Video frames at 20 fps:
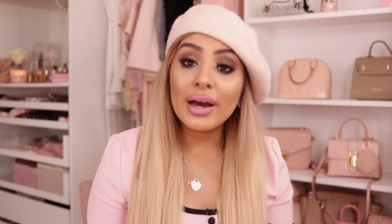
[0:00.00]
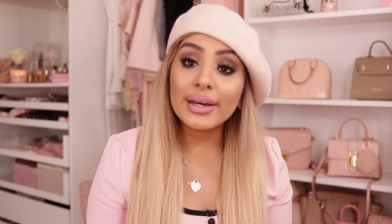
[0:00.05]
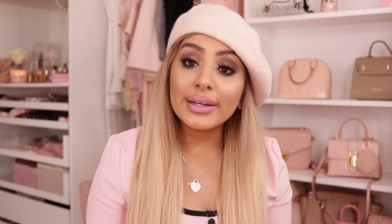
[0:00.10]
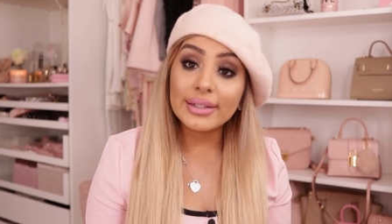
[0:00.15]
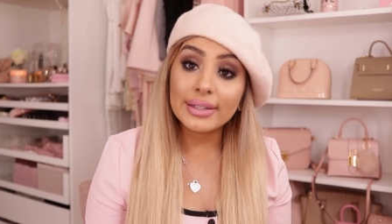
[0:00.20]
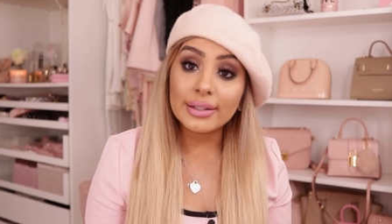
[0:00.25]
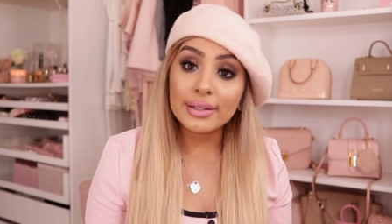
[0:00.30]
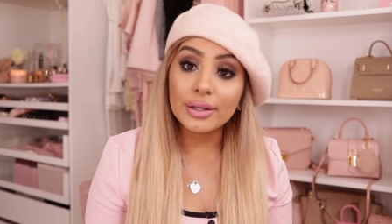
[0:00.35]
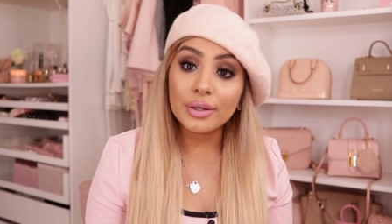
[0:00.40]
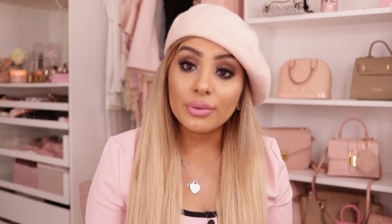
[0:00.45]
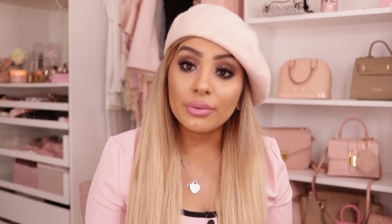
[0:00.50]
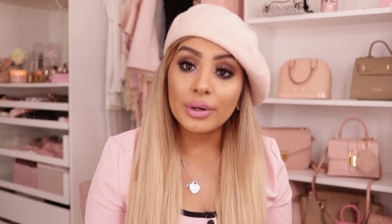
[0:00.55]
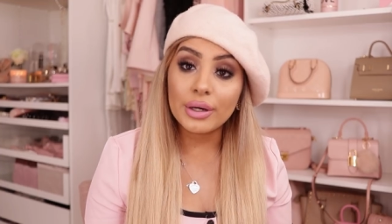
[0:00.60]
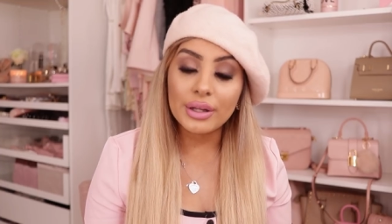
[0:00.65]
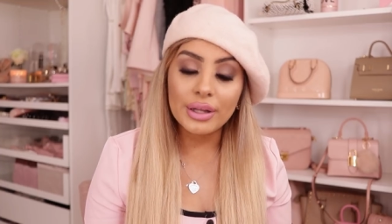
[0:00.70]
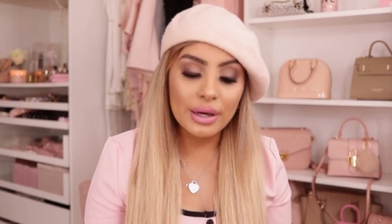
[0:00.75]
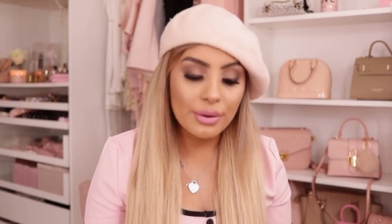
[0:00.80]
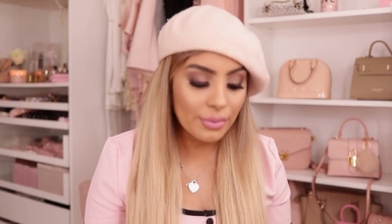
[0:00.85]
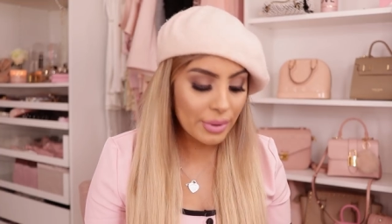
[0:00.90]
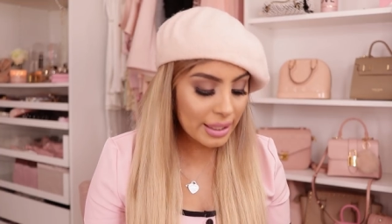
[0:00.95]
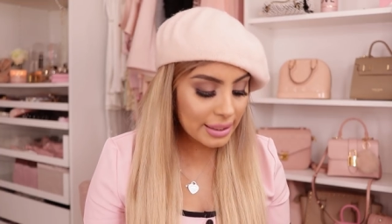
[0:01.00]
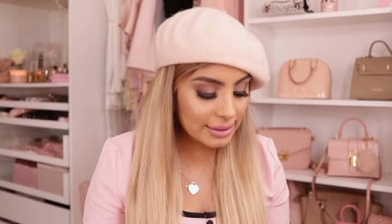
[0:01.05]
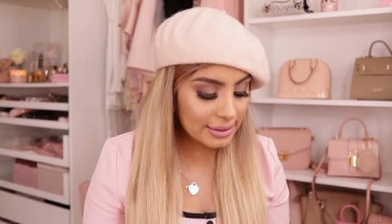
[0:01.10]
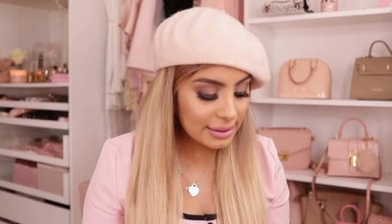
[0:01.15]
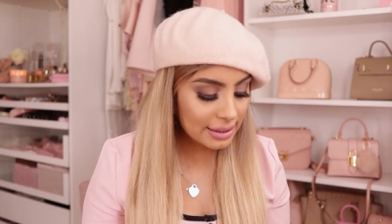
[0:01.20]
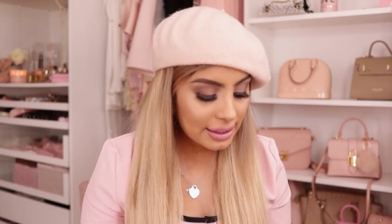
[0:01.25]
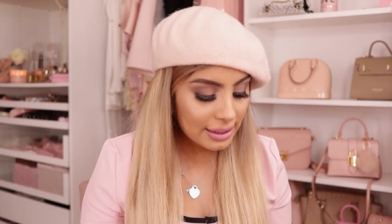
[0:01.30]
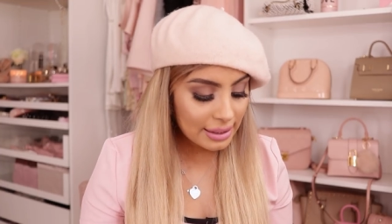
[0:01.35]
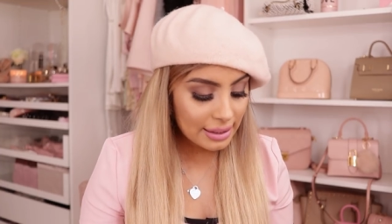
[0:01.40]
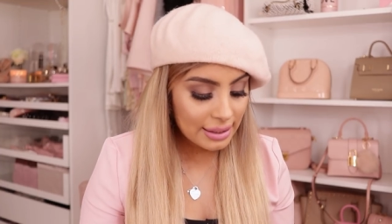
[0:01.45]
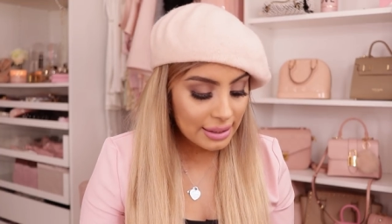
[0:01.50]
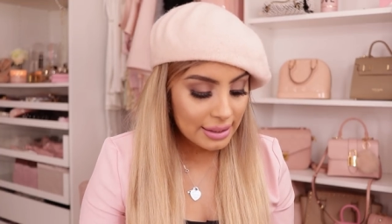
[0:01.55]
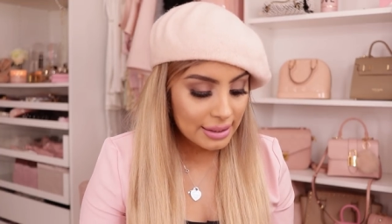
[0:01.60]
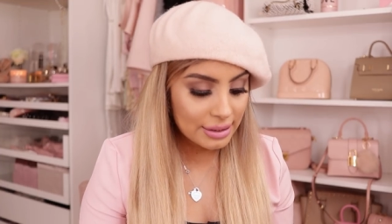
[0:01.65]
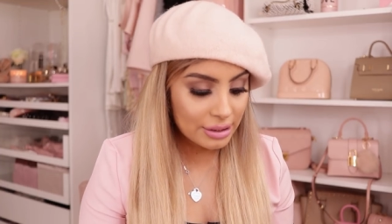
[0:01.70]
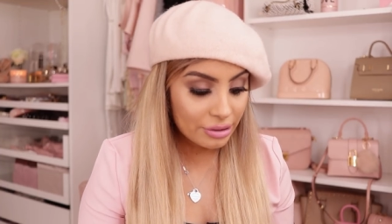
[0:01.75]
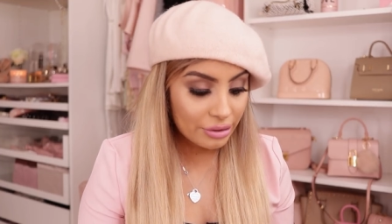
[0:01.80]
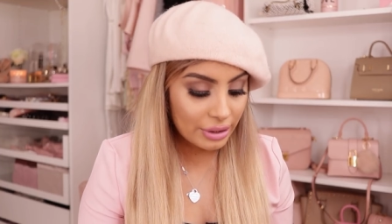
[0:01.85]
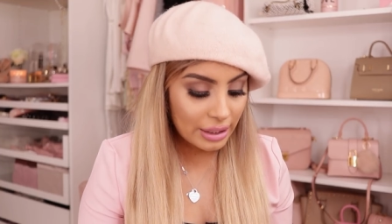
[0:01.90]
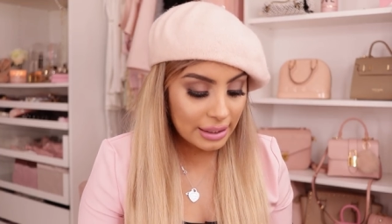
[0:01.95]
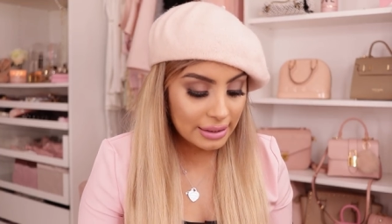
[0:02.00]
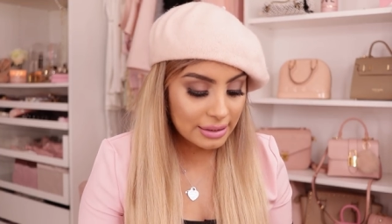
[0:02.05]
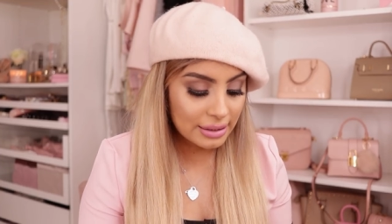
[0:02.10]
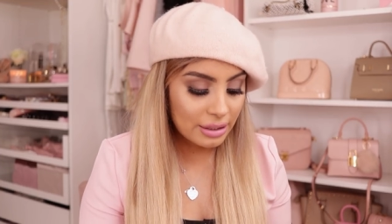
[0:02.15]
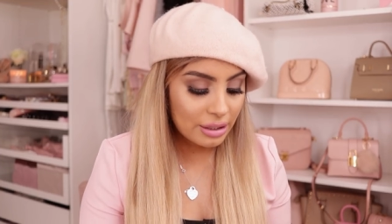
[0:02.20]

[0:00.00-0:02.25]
idea where that went. So that's